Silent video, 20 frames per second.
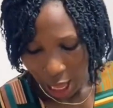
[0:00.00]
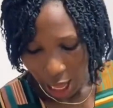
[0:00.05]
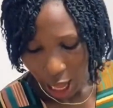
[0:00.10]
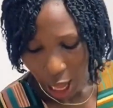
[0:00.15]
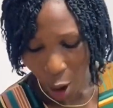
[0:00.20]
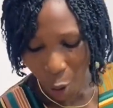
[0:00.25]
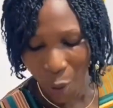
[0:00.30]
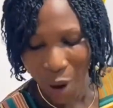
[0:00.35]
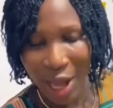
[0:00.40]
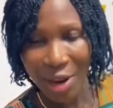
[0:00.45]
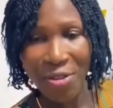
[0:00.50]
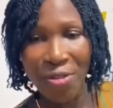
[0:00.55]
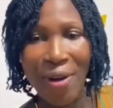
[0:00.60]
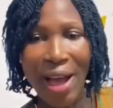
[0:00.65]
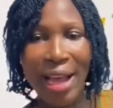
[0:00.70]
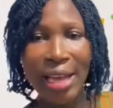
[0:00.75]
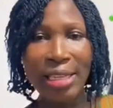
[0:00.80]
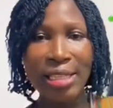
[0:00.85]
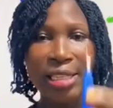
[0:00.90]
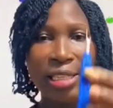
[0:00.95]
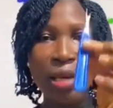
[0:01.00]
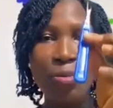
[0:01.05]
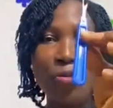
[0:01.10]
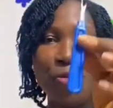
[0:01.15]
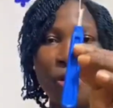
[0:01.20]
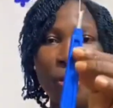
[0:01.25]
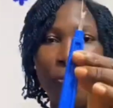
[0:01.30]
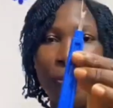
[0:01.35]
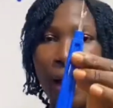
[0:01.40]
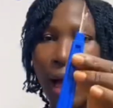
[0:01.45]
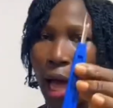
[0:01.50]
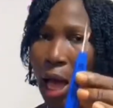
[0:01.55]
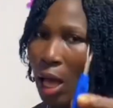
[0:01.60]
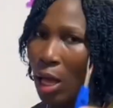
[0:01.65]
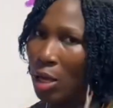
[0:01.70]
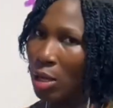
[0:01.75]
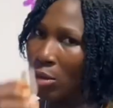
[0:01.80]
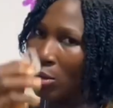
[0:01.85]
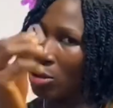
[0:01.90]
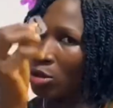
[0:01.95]
I will advise seam ripper
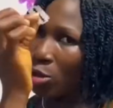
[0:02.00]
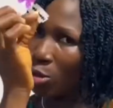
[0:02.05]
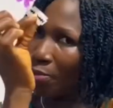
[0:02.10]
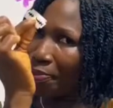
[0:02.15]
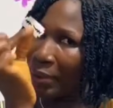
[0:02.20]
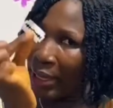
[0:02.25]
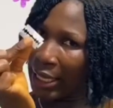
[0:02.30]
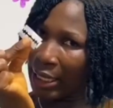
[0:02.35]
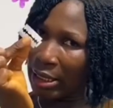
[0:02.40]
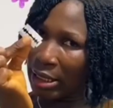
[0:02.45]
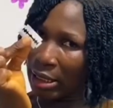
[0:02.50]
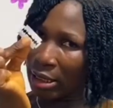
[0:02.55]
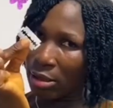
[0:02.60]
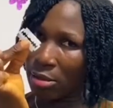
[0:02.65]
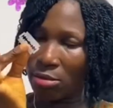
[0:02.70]
to blade.